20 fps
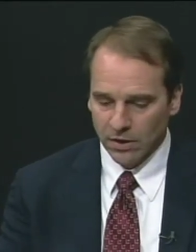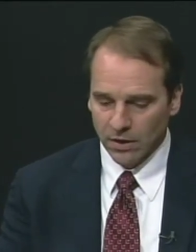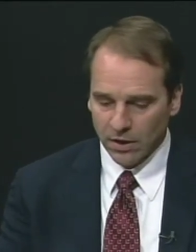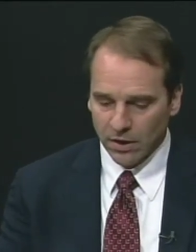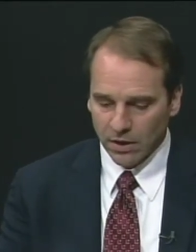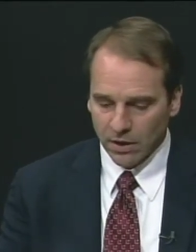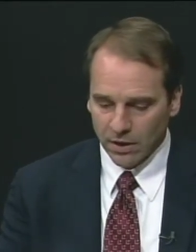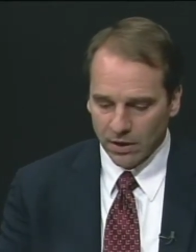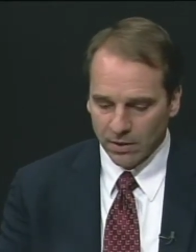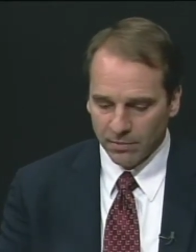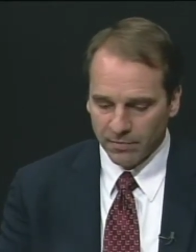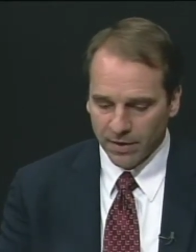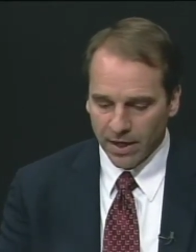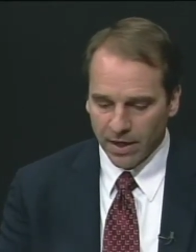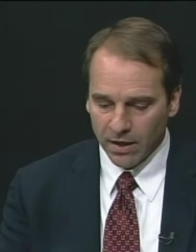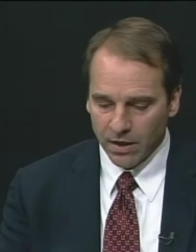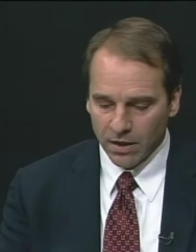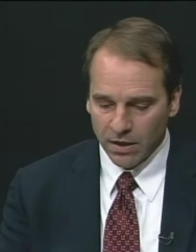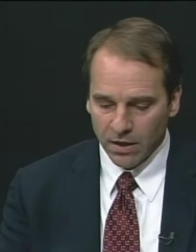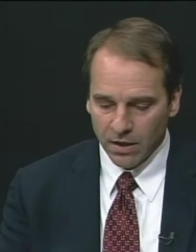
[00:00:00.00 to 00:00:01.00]

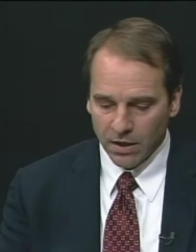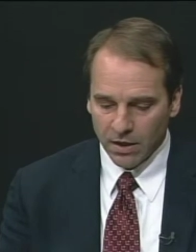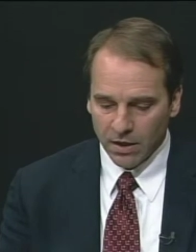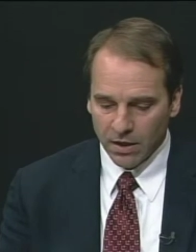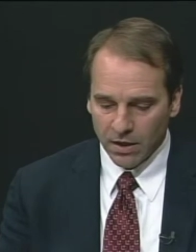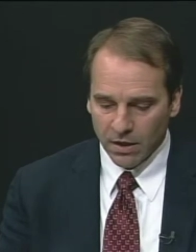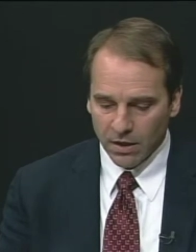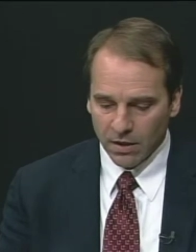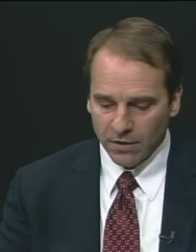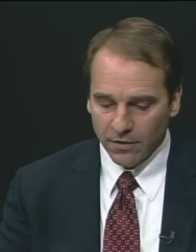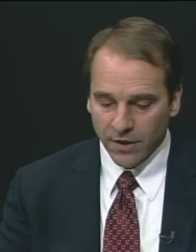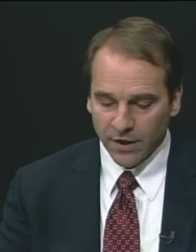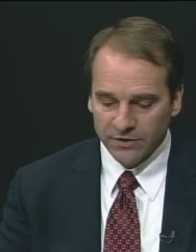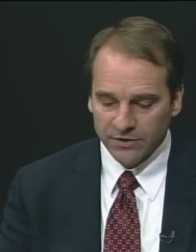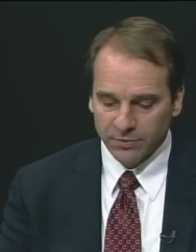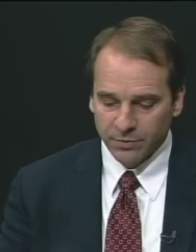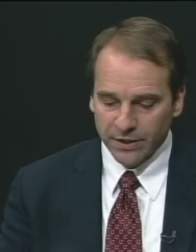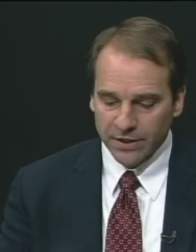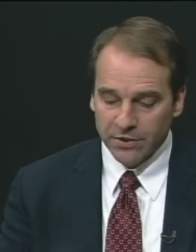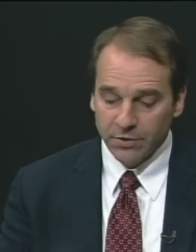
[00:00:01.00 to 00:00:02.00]
thus
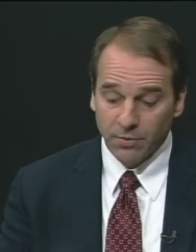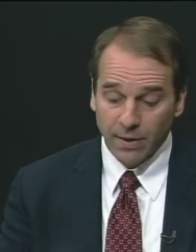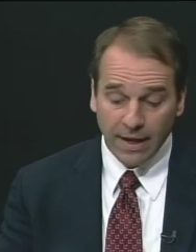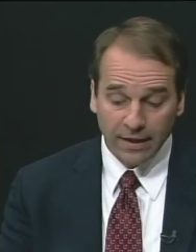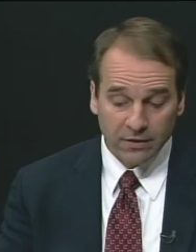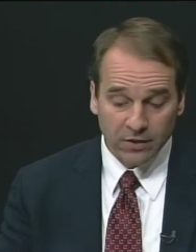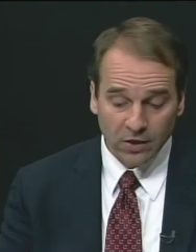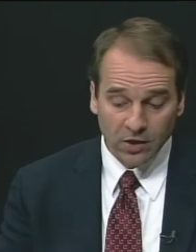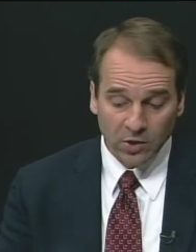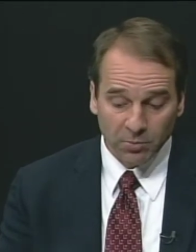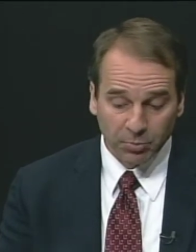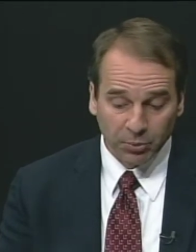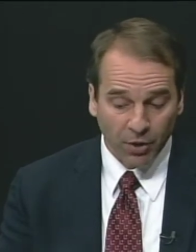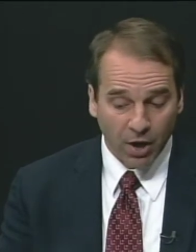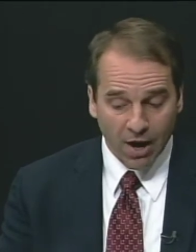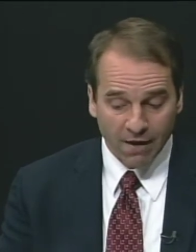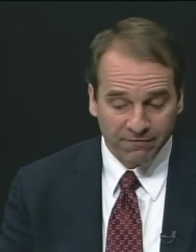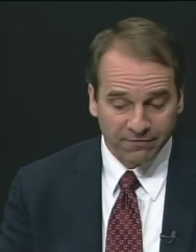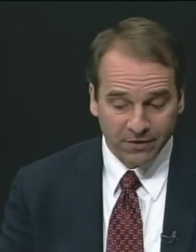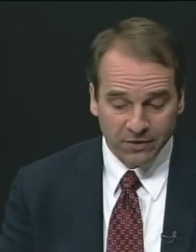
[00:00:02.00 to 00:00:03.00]
redirecting the
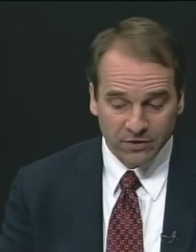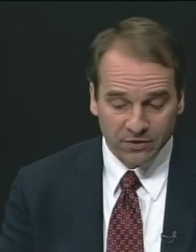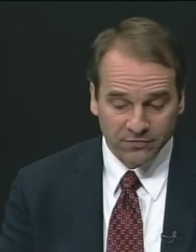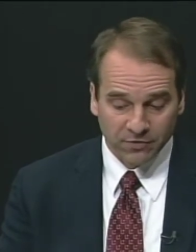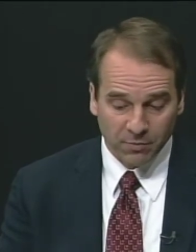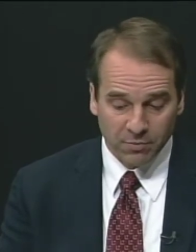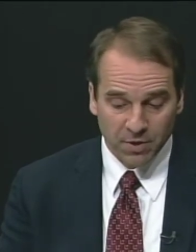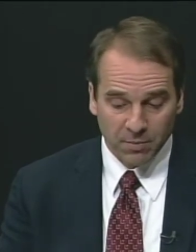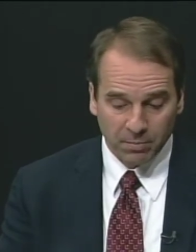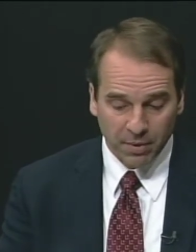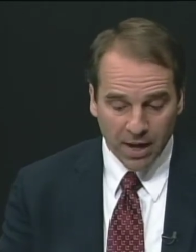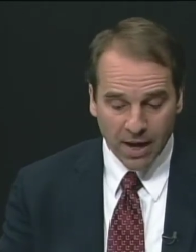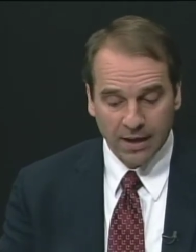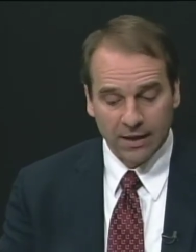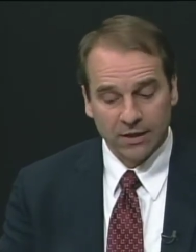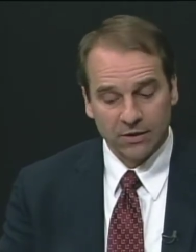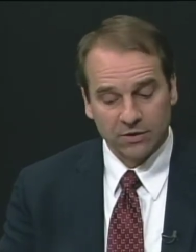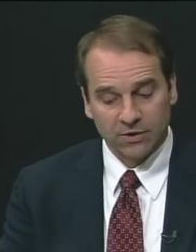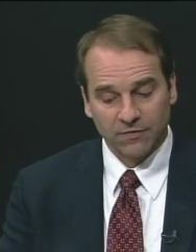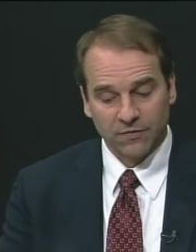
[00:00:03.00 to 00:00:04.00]
profits from the
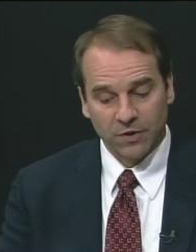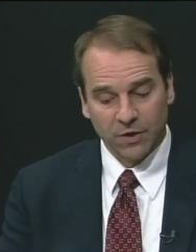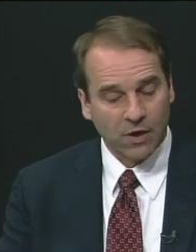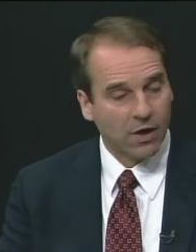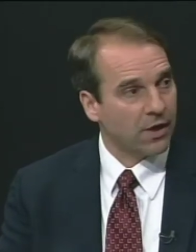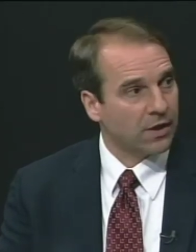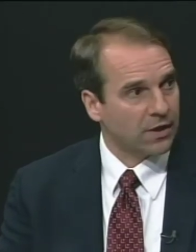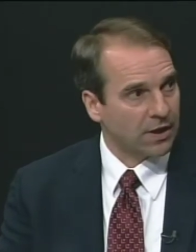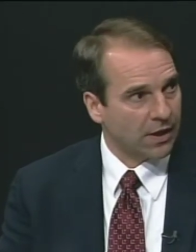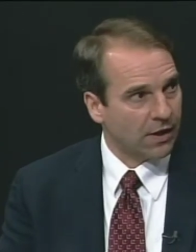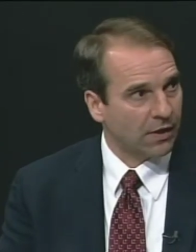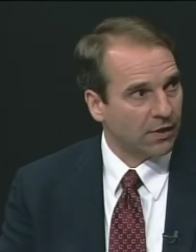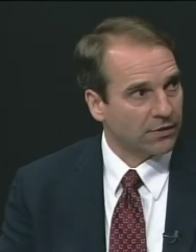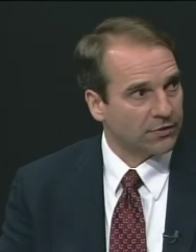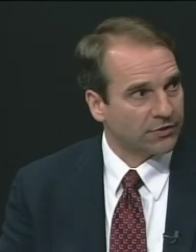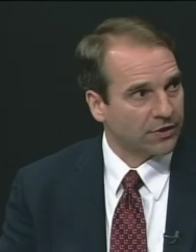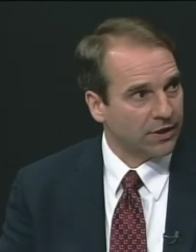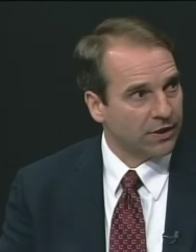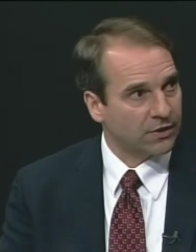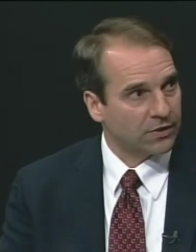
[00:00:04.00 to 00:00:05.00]
pockets of the
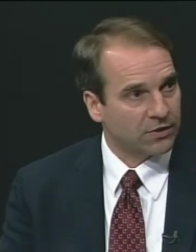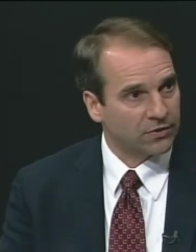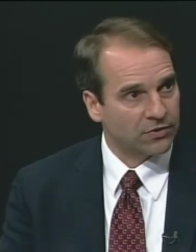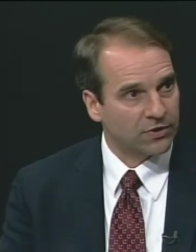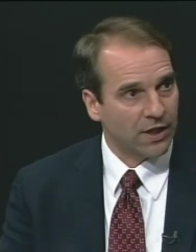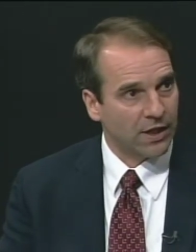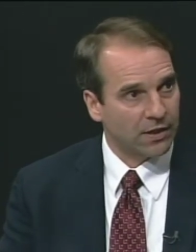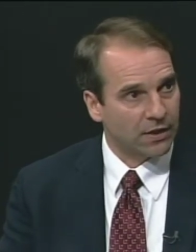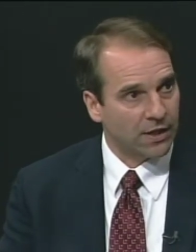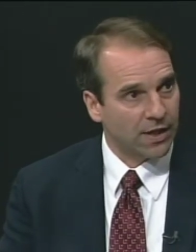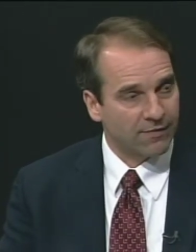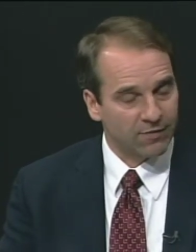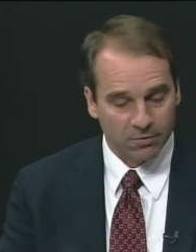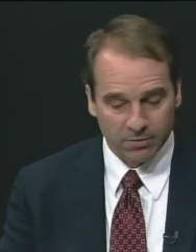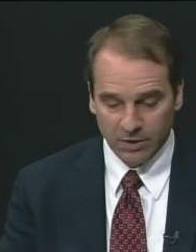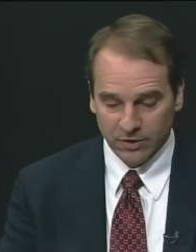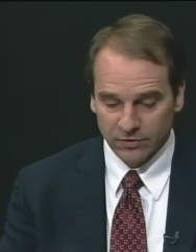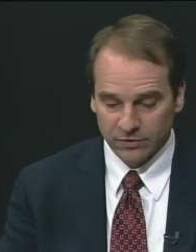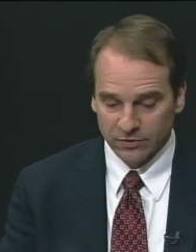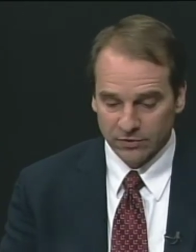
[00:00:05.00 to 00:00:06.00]
cartels into state
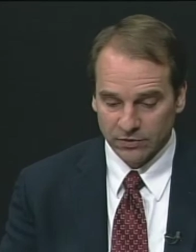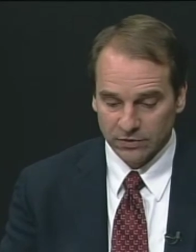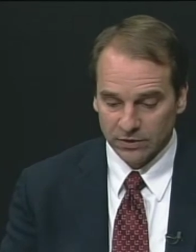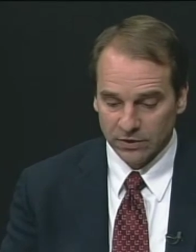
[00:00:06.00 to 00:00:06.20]
governments,